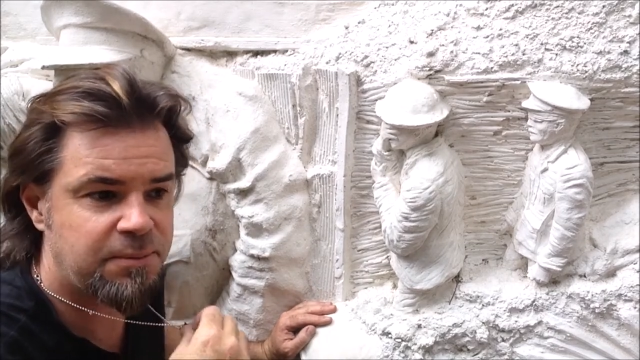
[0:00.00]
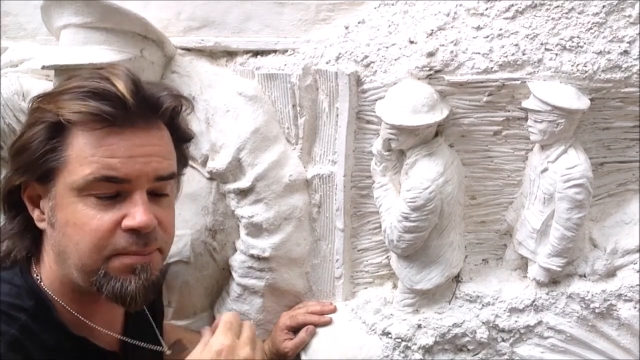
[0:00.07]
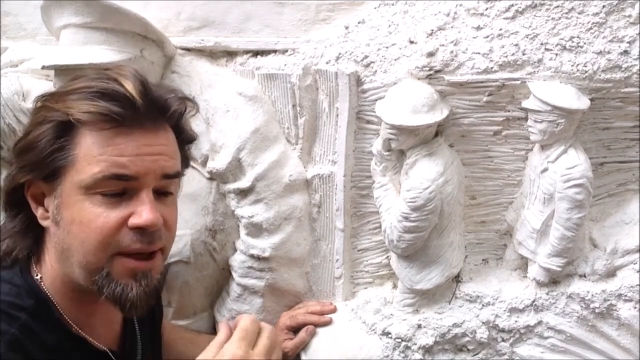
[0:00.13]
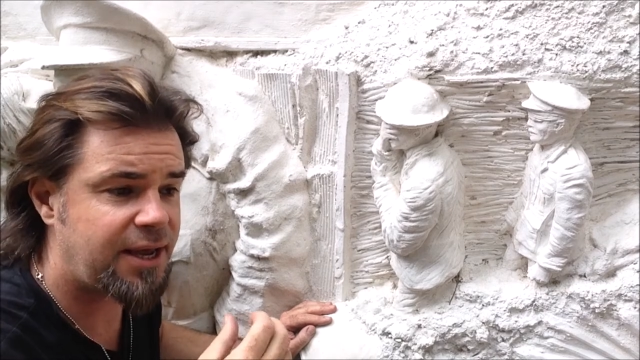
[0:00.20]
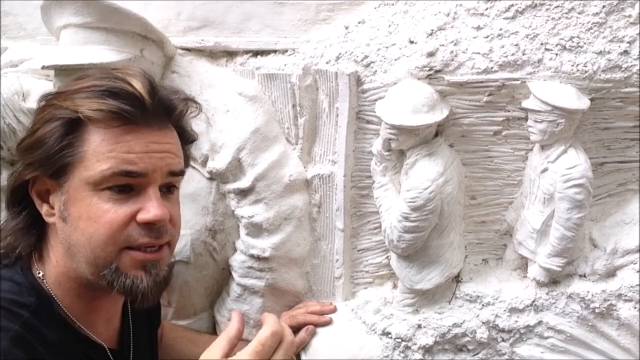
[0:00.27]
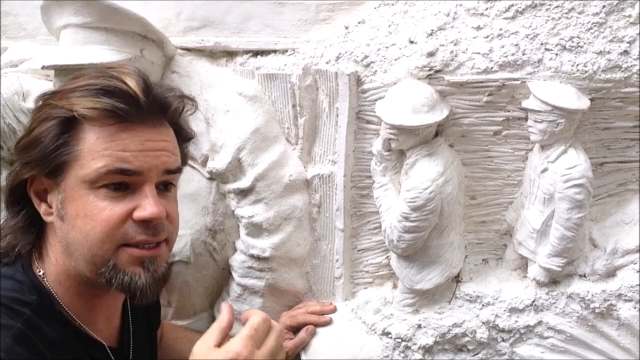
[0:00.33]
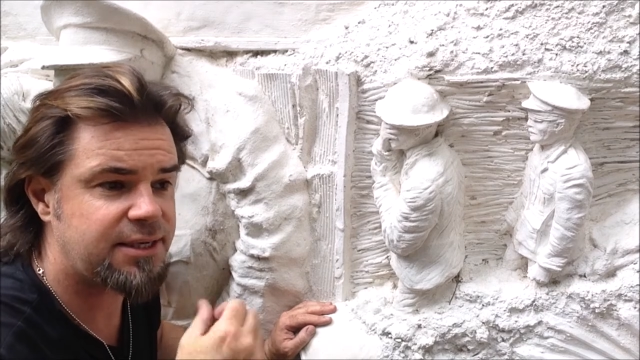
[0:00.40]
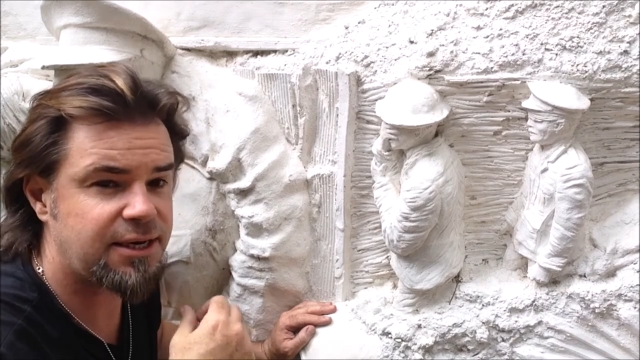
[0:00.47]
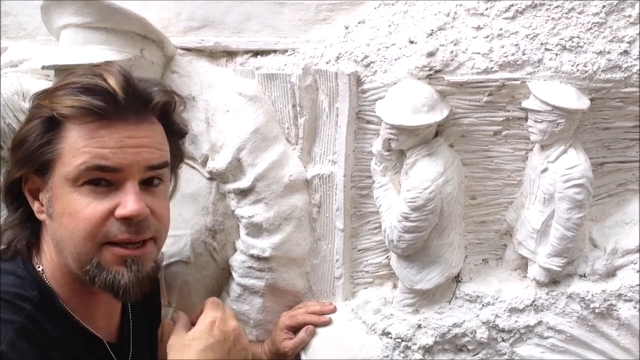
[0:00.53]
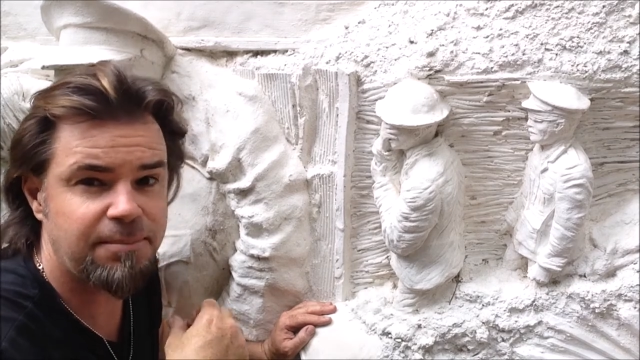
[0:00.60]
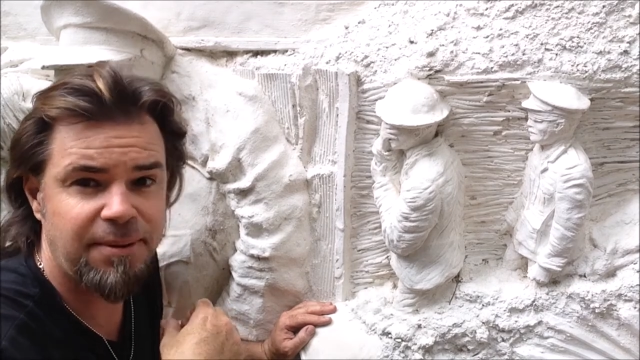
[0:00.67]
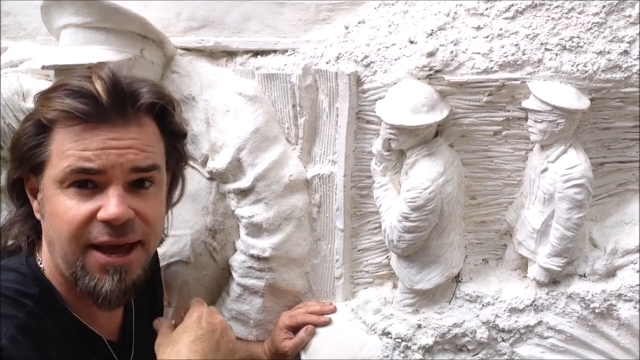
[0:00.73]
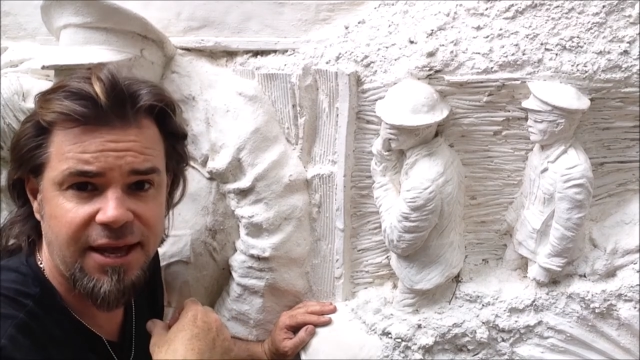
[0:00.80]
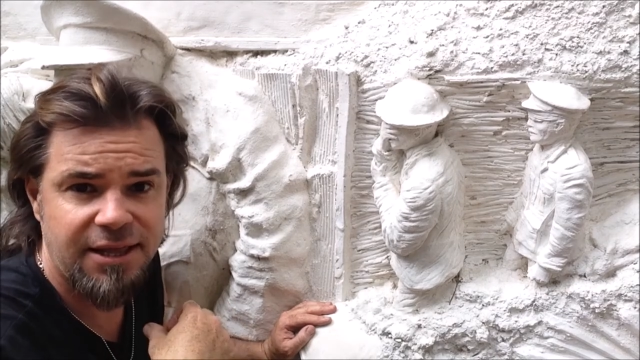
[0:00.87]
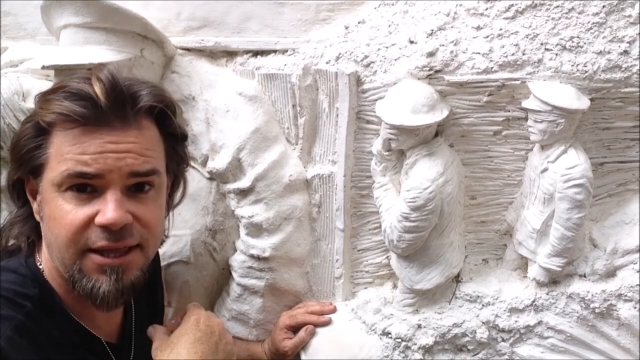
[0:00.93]
But basically
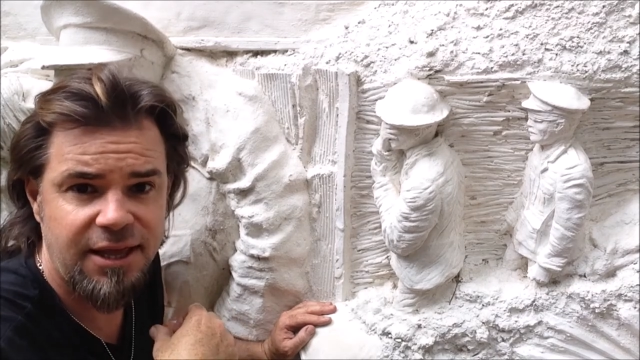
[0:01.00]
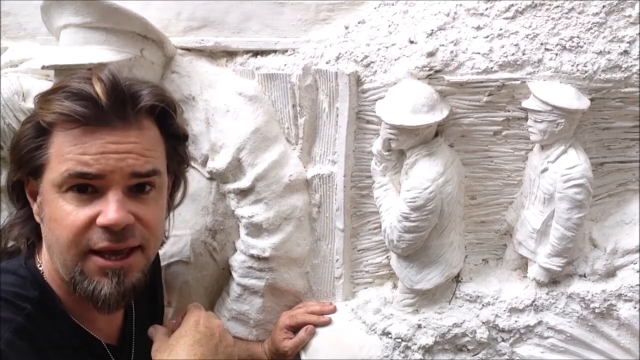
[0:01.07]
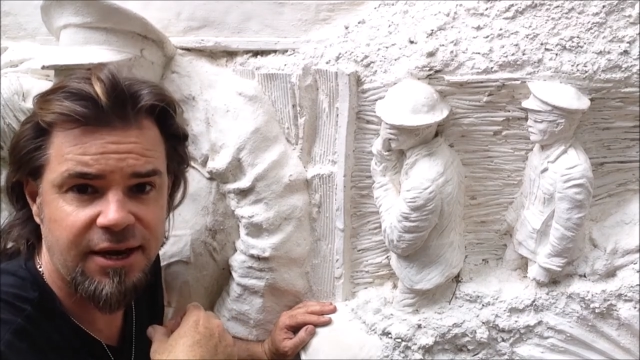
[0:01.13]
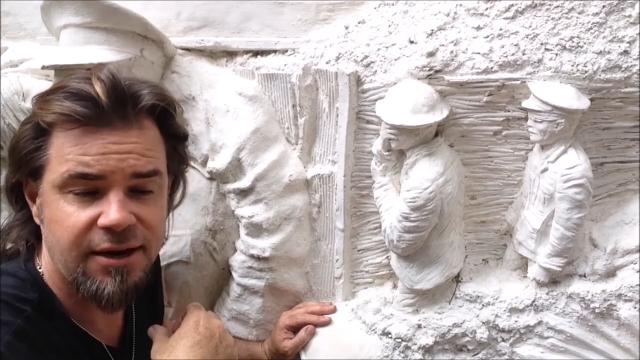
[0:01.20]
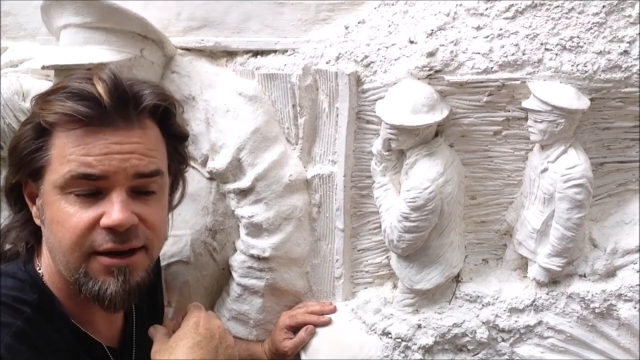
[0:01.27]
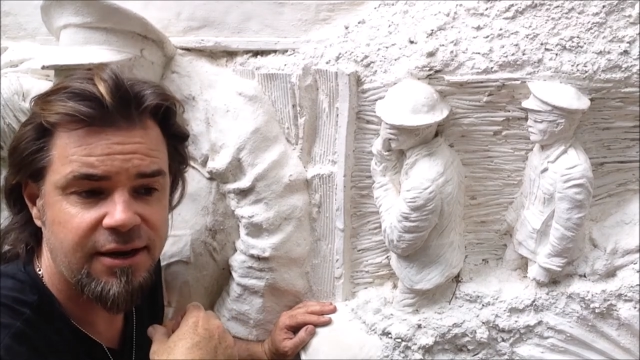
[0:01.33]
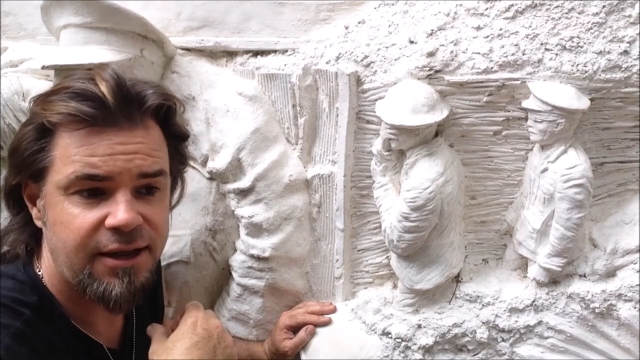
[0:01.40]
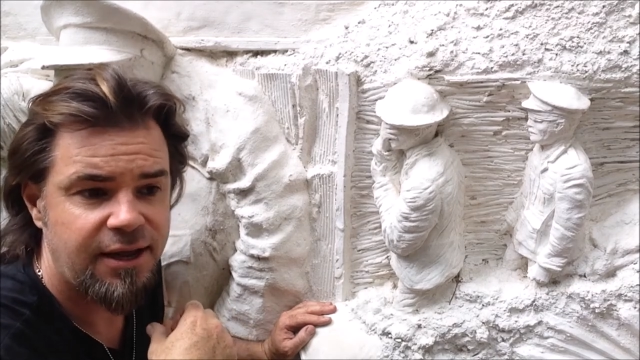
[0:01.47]
back then,